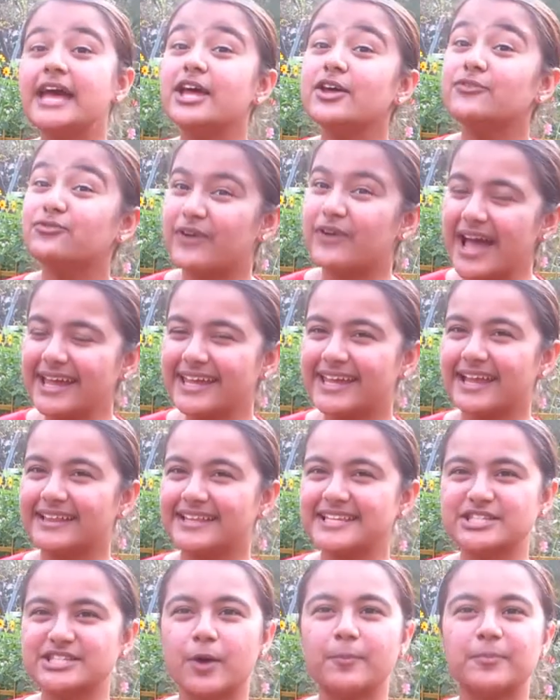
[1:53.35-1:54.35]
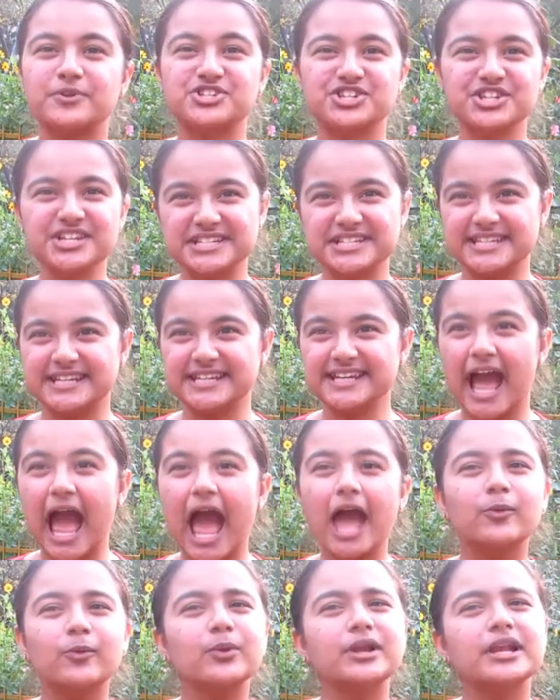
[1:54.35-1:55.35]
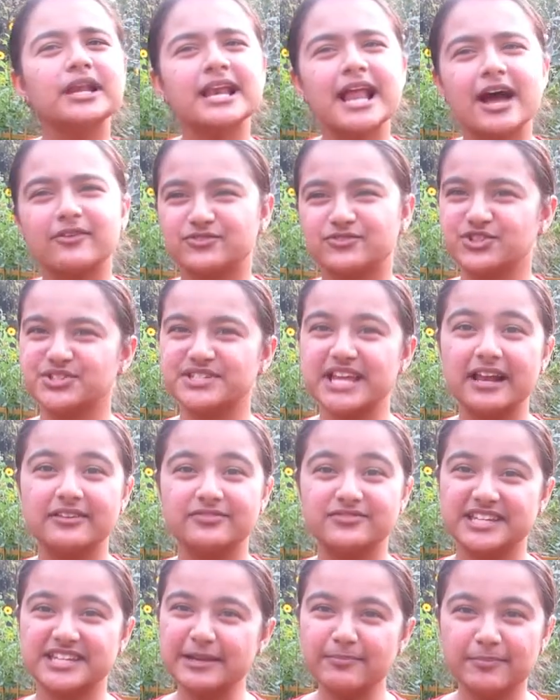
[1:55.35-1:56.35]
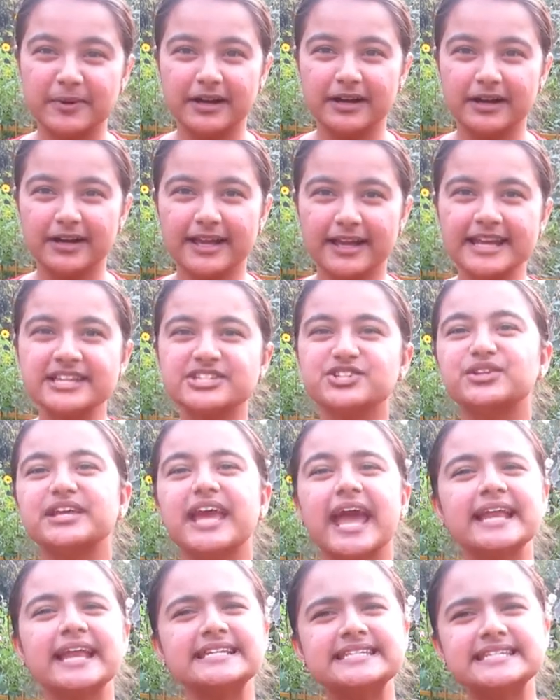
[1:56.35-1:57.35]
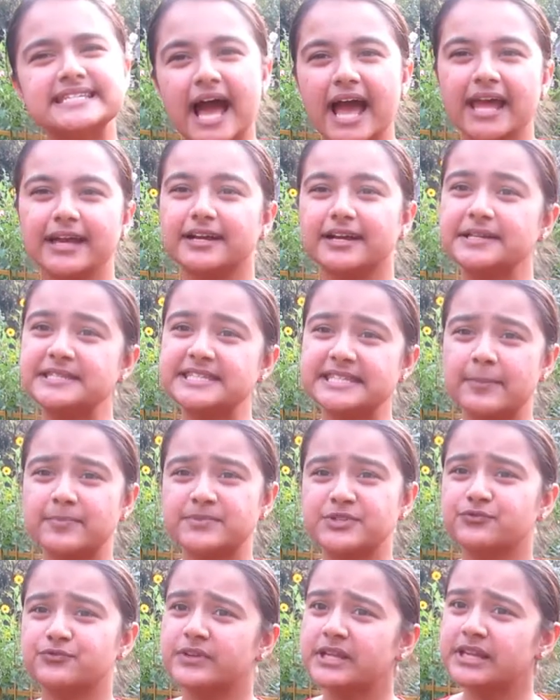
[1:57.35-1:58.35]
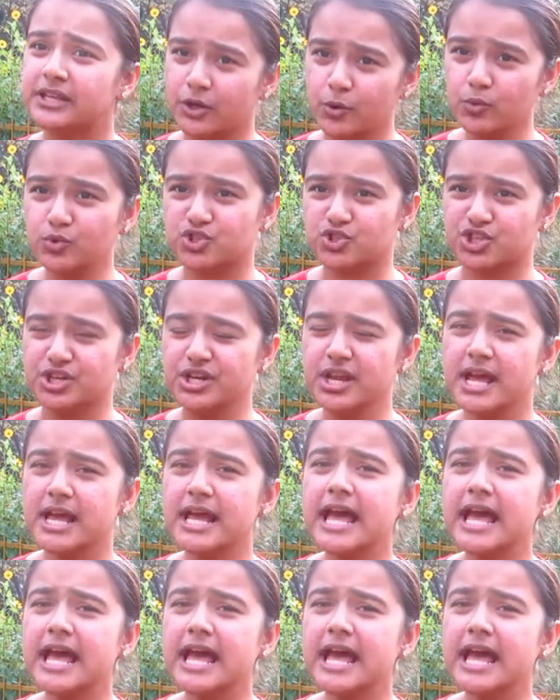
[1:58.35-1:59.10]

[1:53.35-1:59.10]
If I get this opportunity, I would love to delve deeper into the entire concept of inclusion